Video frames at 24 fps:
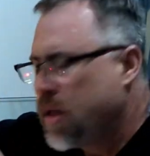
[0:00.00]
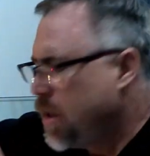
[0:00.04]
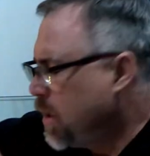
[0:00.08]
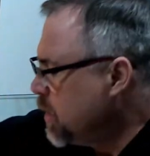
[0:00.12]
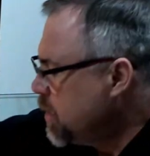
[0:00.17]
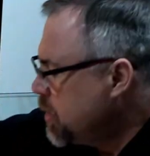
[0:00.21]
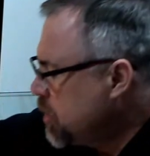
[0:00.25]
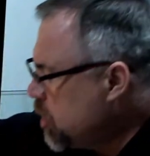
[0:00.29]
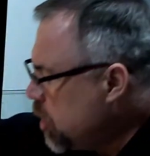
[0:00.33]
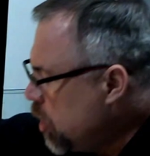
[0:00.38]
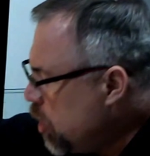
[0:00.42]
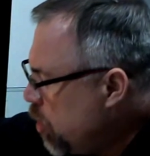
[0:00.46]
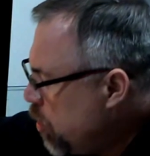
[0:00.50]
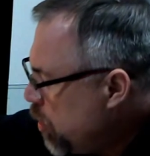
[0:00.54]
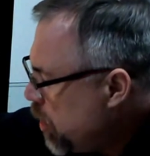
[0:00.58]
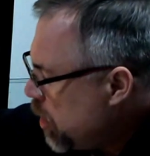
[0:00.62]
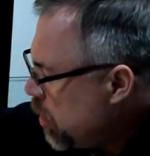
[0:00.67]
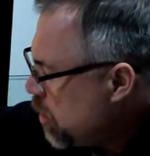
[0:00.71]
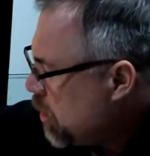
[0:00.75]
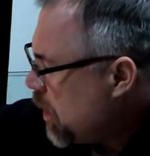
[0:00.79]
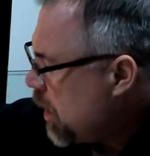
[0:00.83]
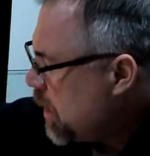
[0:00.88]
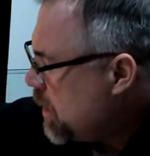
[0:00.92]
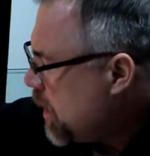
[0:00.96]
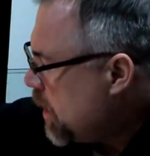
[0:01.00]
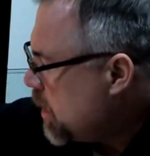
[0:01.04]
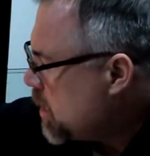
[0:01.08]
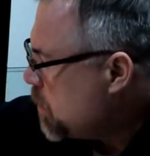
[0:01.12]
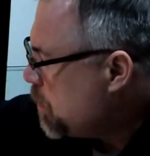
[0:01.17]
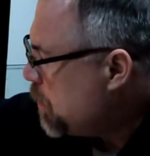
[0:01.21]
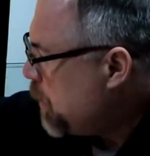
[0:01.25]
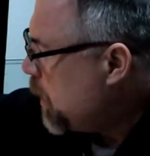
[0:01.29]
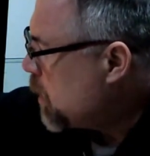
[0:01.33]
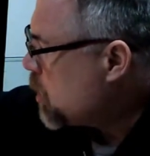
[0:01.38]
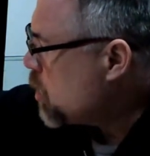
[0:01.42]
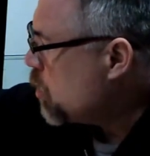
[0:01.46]
So it'll light that
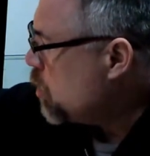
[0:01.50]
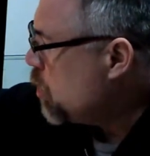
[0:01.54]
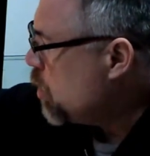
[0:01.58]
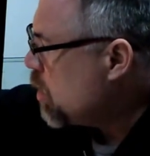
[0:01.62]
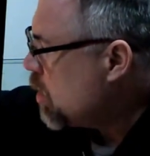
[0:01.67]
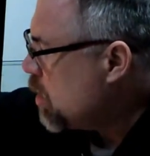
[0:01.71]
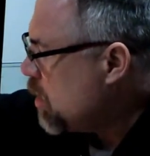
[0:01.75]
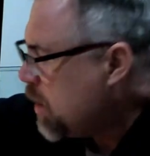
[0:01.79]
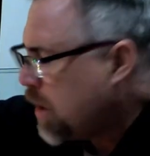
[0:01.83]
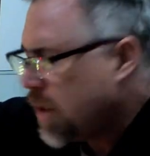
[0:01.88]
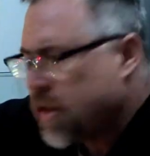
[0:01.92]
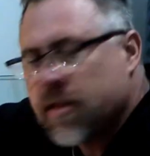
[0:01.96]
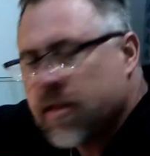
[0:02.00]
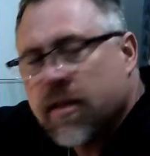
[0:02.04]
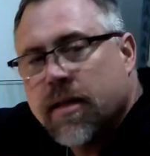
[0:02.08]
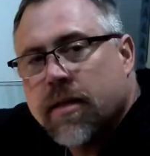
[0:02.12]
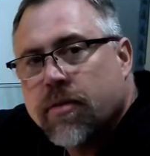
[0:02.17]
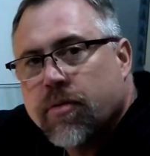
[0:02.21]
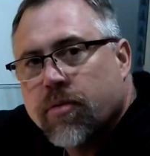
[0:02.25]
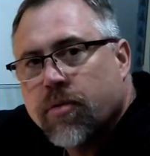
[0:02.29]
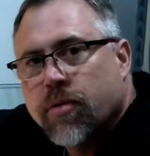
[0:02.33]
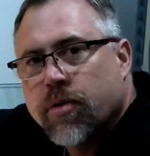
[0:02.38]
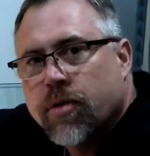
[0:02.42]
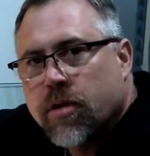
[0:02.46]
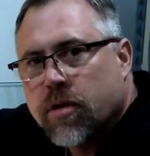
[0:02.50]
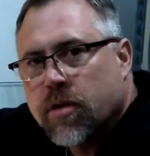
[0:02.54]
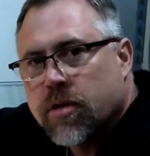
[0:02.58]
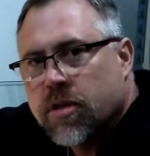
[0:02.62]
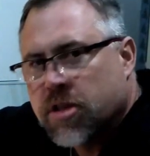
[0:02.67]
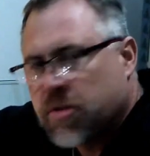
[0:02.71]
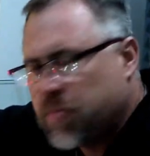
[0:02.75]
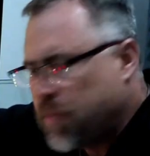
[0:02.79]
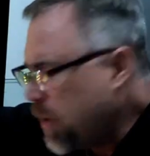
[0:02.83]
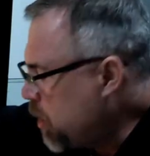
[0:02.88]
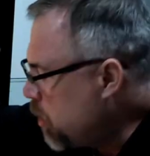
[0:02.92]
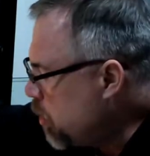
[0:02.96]
special, you collect it through your
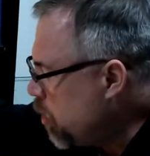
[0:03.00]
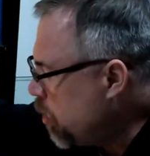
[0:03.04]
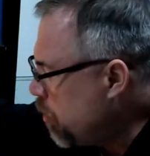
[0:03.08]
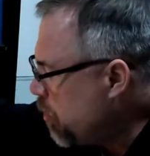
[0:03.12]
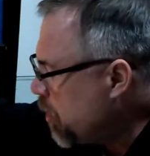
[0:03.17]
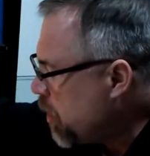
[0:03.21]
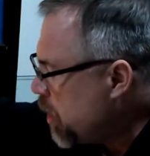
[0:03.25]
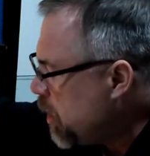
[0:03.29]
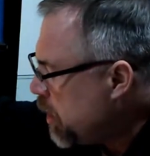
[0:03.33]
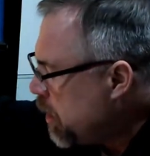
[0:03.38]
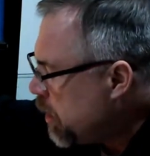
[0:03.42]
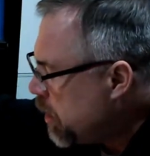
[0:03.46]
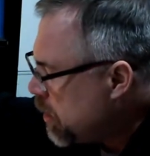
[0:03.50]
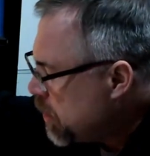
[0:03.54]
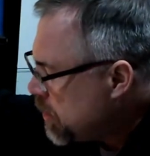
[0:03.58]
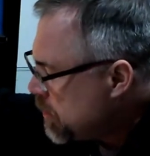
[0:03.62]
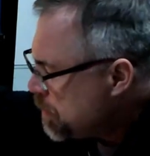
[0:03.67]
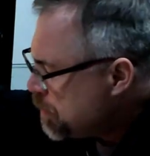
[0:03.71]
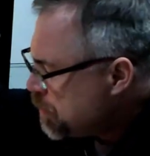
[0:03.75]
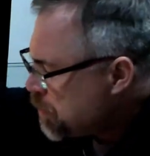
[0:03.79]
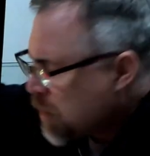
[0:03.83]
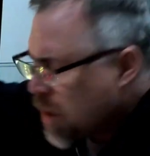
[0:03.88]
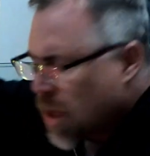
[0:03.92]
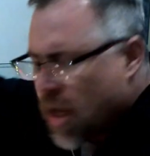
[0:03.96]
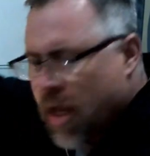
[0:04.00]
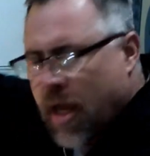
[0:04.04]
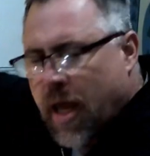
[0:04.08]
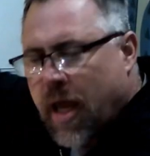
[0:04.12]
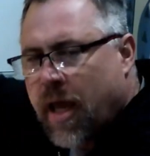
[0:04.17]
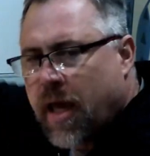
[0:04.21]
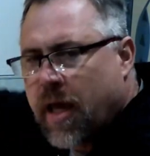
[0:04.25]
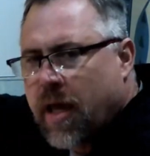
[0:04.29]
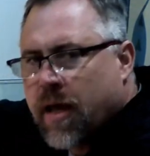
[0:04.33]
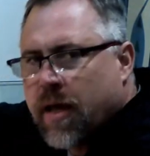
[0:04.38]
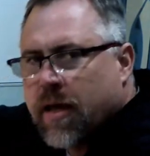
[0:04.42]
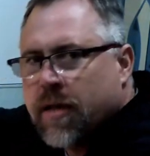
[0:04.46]
spinner over here,
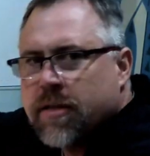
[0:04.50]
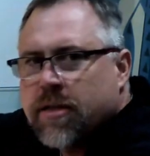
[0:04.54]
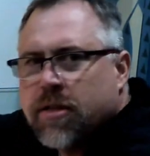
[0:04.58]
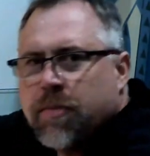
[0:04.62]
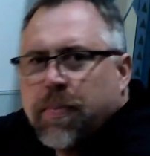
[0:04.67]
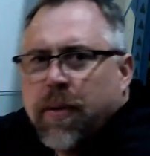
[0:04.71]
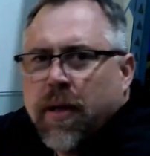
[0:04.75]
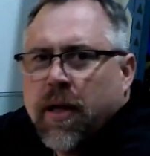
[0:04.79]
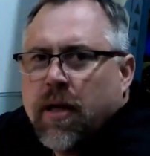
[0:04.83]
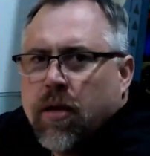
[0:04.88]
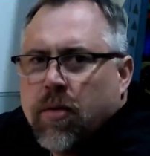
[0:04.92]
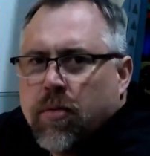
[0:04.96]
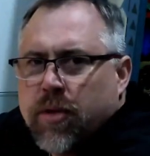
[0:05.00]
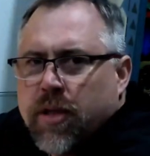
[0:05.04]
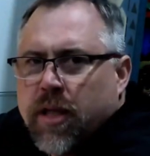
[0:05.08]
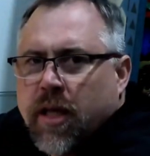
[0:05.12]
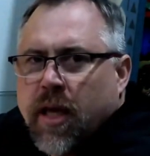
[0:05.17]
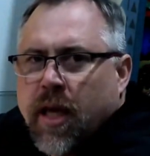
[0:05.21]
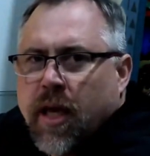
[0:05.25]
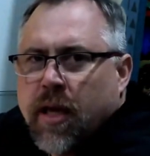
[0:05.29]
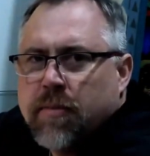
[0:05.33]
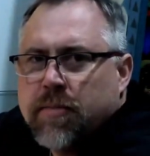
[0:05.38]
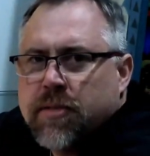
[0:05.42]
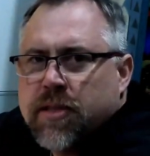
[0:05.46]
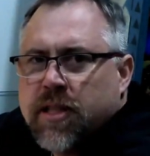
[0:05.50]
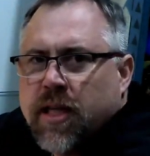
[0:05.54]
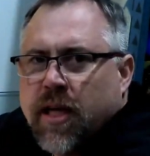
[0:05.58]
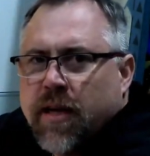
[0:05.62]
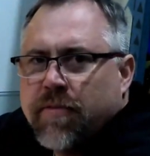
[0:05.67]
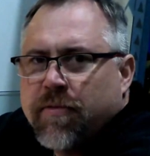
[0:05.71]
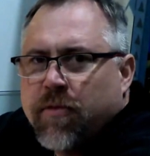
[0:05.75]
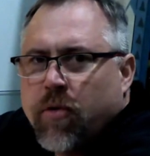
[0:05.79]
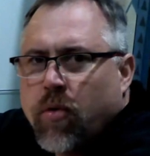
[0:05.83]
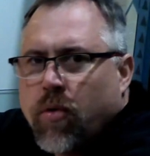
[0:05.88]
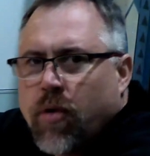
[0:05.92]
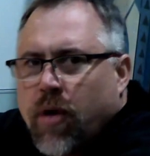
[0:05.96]
and depending on what the game's
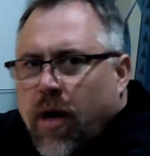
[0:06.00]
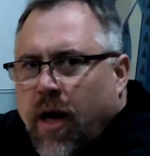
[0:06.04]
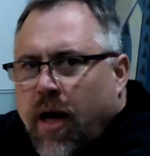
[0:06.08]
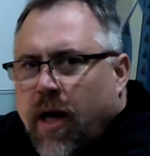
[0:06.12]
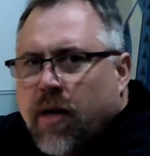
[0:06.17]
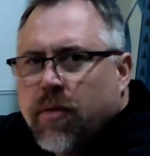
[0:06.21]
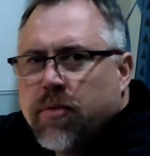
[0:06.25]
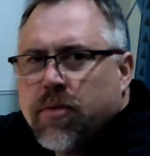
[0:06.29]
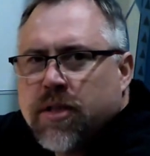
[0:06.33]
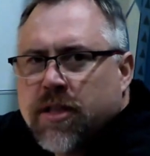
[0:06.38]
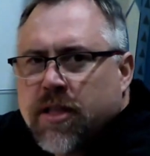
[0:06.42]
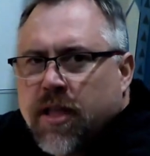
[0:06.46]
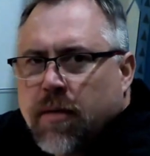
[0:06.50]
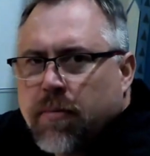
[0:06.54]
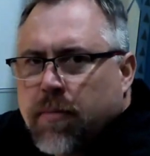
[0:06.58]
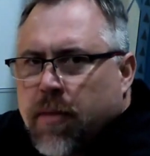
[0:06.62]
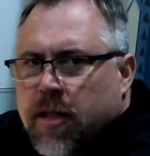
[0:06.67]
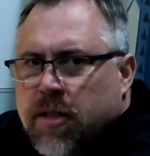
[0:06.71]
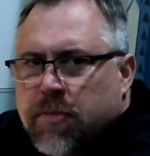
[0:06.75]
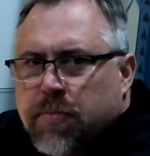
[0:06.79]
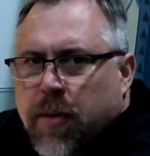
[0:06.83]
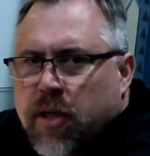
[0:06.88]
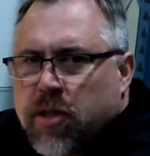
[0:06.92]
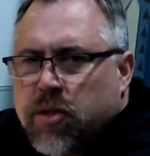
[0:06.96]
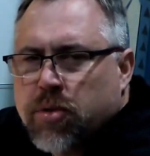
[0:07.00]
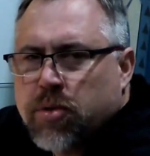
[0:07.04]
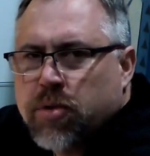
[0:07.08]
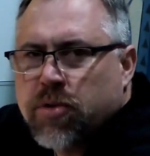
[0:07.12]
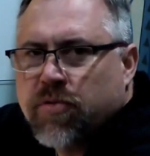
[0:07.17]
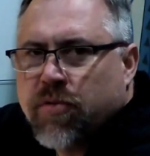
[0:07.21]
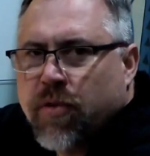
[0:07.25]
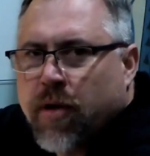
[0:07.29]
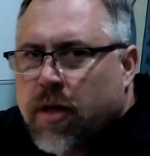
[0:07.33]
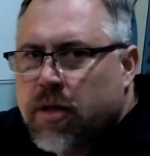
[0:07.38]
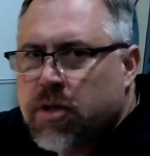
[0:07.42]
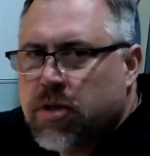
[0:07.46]
set for, I always set my specials
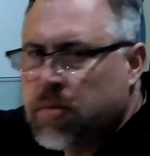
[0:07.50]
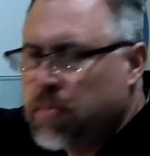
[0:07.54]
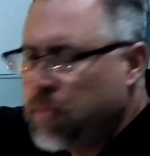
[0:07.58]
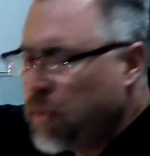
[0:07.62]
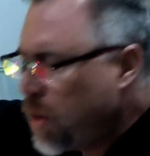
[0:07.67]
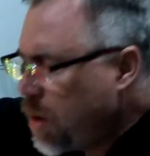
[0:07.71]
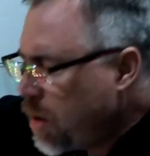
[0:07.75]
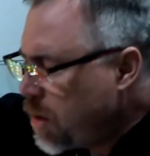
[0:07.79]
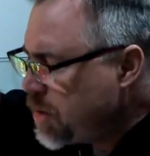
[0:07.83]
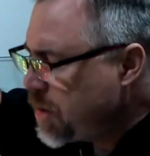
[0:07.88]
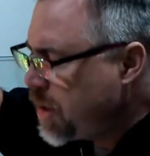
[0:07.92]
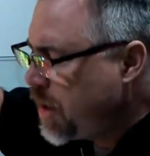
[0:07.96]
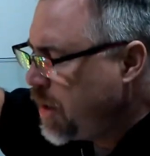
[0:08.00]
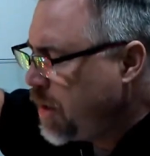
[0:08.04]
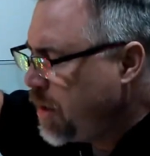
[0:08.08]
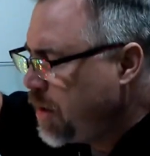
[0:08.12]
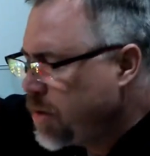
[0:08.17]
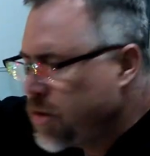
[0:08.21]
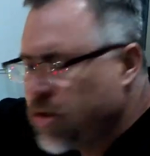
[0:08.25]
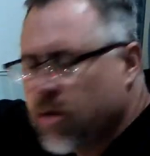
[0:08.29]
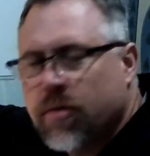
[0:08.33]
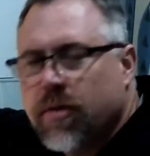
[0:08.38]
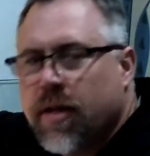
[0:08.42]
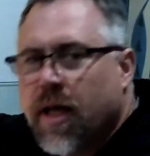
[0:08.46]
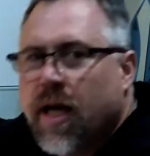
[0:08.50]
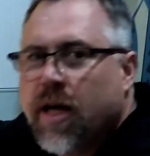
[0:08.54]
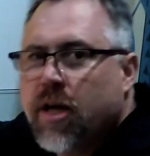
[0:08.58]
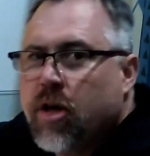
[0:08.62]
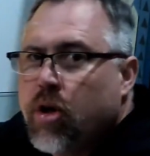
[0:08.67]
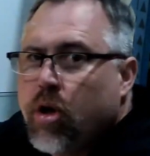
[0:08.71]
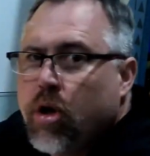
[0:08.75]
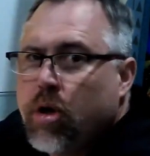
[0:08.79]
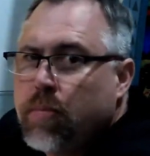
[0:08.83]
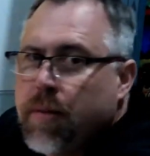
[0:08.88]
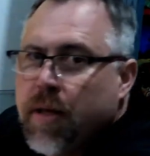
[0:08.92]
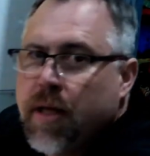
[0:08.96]
for extra balls here, so that
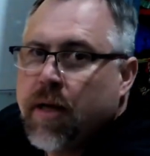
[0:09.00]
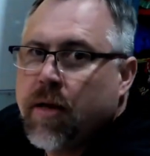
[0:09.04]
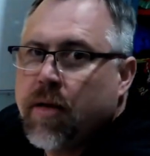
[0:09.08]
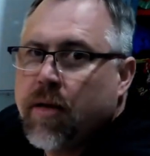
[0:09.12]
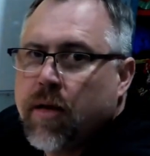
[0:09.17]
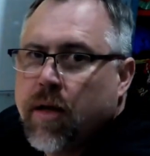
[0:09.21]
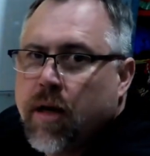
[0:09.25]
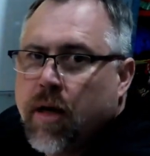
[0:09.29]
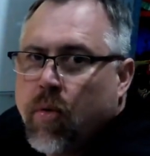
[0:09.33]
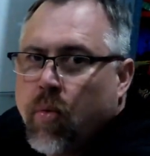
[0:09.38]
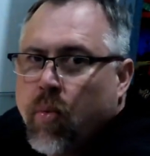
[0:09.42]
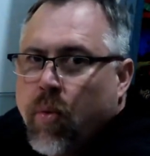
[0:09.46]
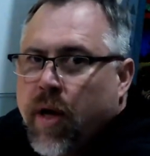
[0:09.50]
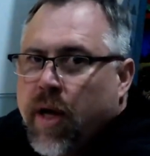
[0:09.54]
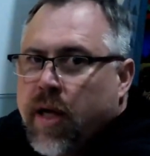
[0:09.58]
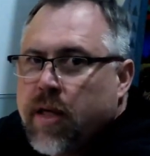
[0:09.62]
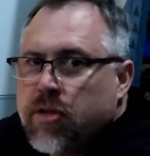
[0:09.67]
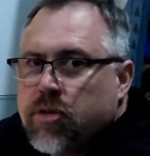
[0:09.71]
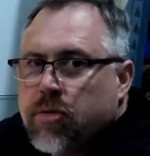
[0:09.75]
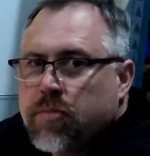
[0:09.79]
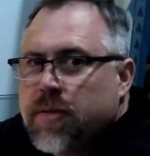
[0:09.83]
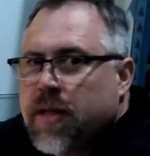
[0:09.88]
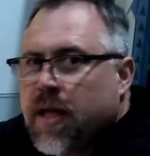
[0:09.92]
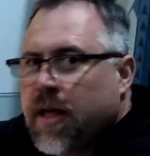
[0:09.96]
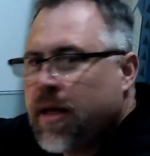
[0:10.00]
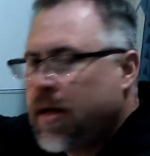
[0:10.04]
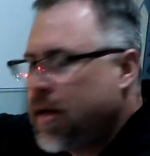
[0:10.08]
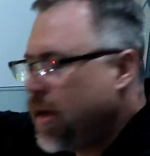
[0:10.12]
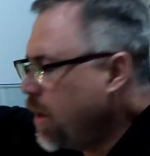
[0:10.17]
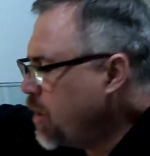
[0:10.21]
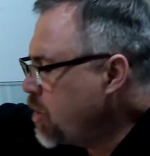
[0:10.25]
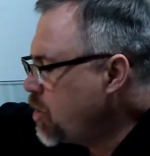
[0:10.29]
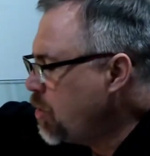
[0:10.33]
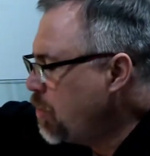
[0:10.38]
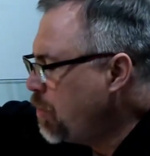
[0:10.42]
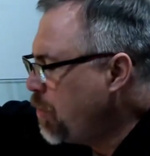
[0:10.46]
could be a way to obtain an
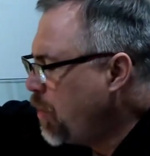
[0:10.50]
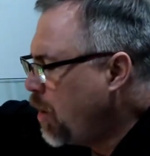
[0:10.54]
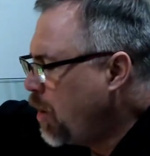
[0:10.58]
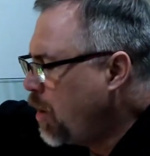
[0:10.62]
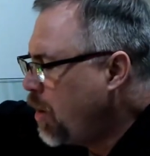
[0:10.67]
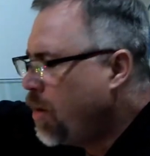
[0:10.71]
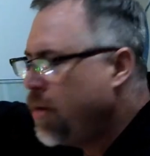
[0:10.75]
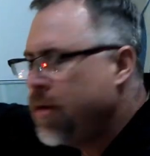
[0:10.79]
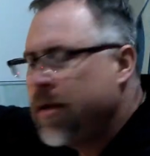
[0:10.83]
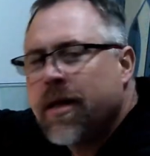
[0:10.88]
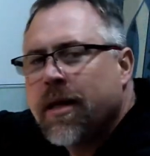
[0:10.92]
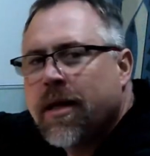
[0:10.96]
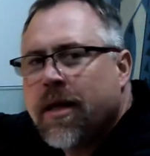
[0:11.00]
extra ball.